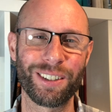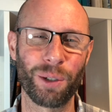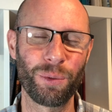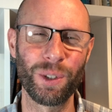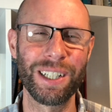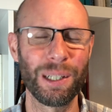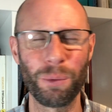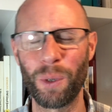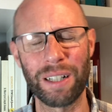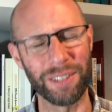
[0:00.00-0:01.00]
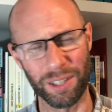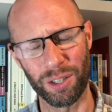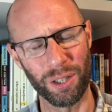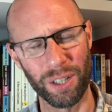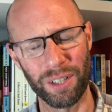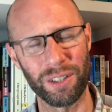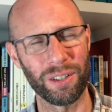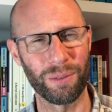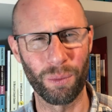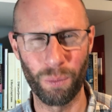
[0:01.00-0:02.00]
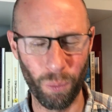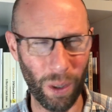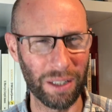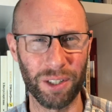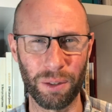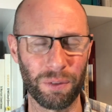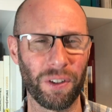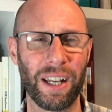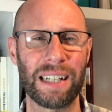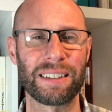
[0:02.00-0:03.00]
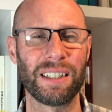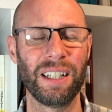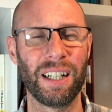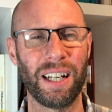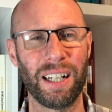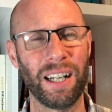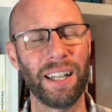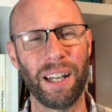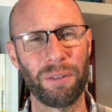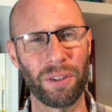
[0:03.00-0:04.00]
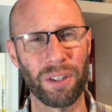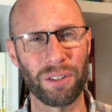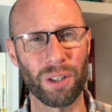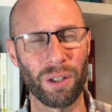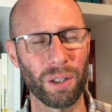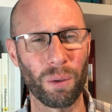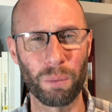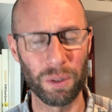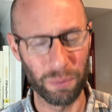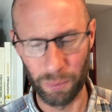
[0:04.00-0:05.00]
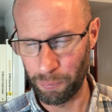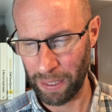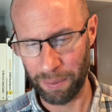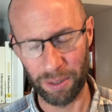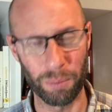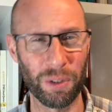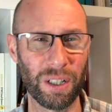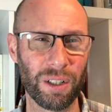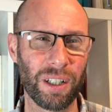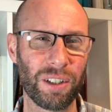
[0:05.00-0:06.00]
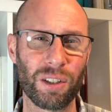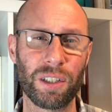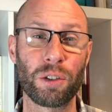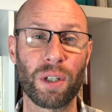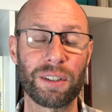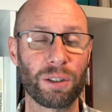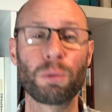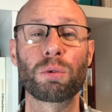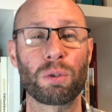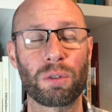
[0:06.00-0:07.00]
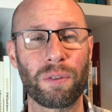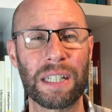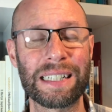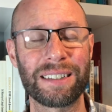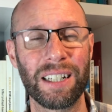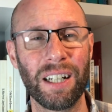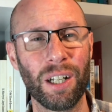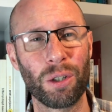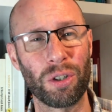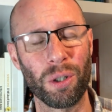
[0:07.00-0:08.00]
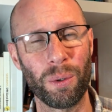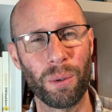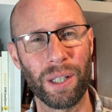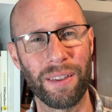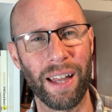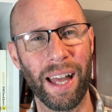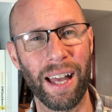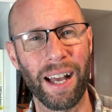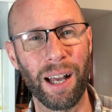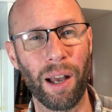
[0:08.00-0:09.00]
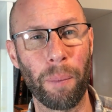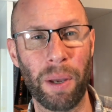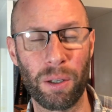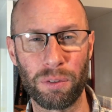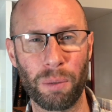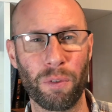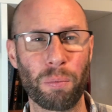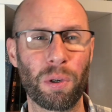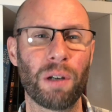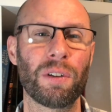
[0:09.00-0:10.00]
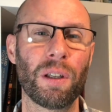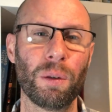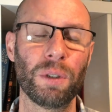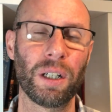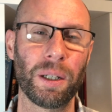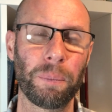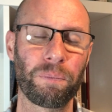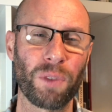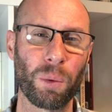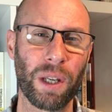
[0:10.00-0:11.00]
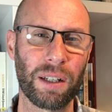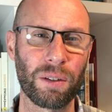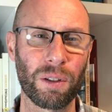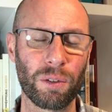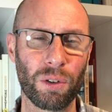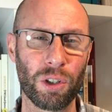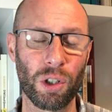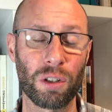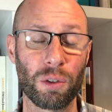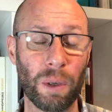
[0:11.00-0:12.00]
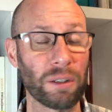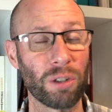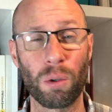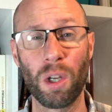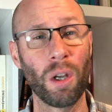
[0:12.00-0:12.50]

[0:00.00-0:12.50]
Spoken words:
So really well done, church. Well done for that, and everything that's going on. We've paid back some additional interest and all sorts of things too in there, and paid off some of a private loan that we had to the church as well. So